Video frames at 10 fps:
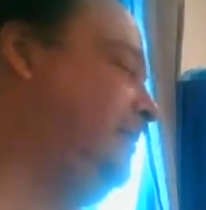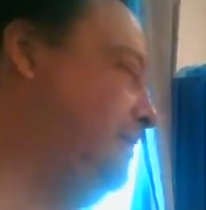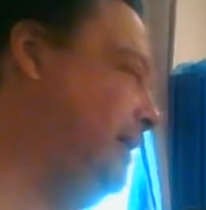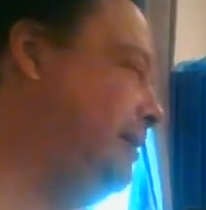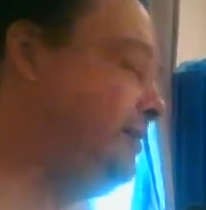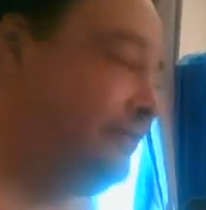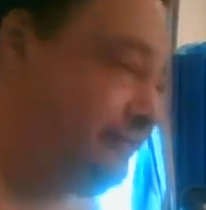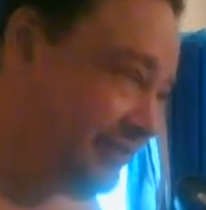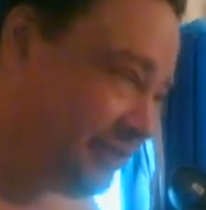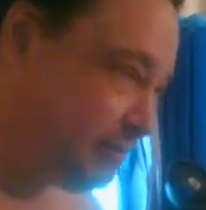male, you're
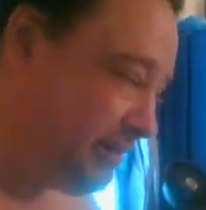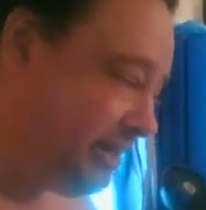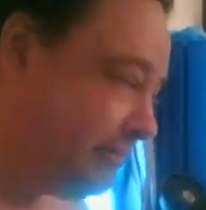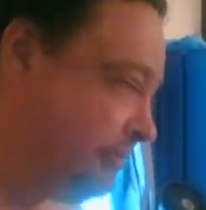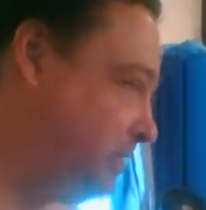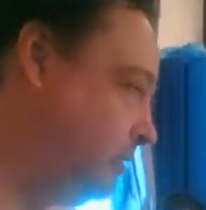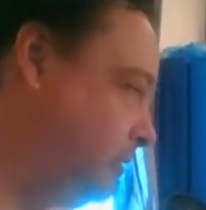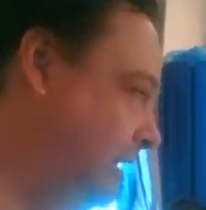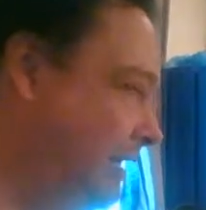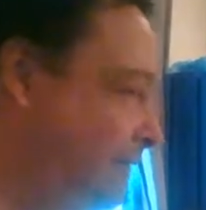still a male. You
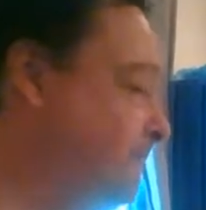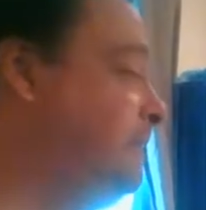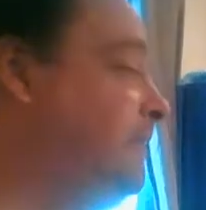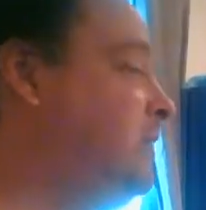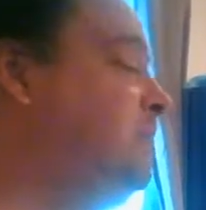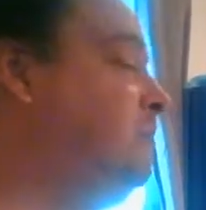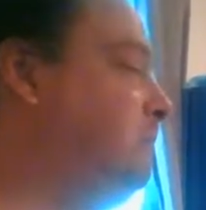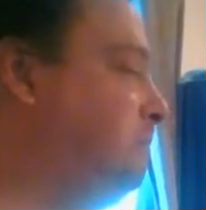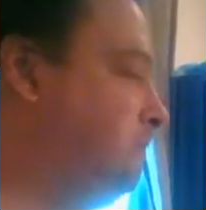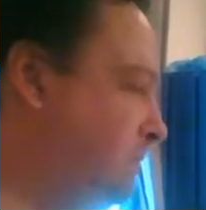don't have
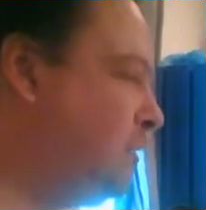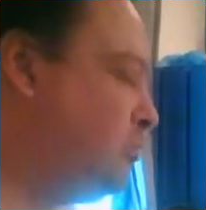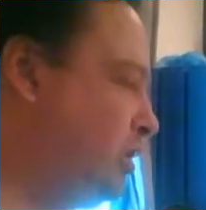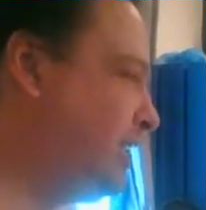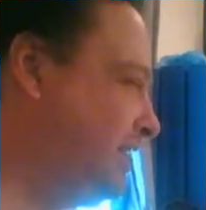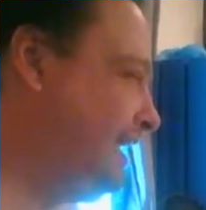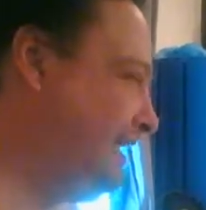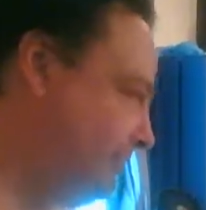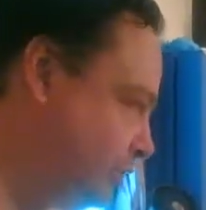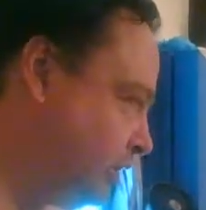mammary
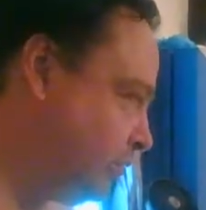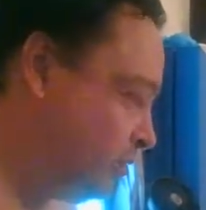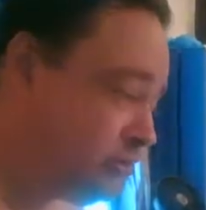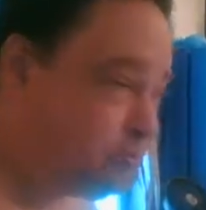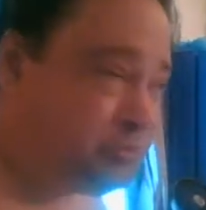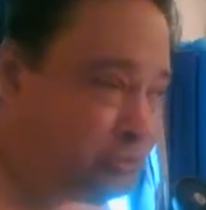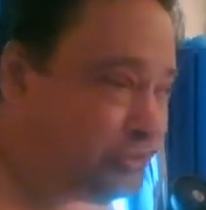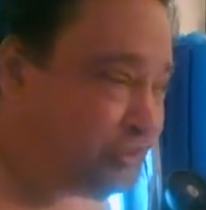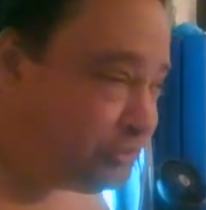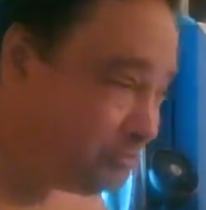glands, right, which
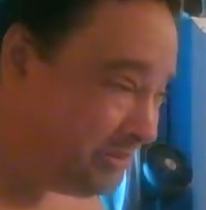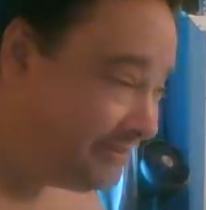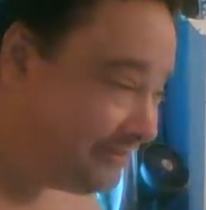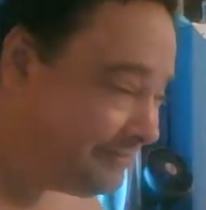produces milk.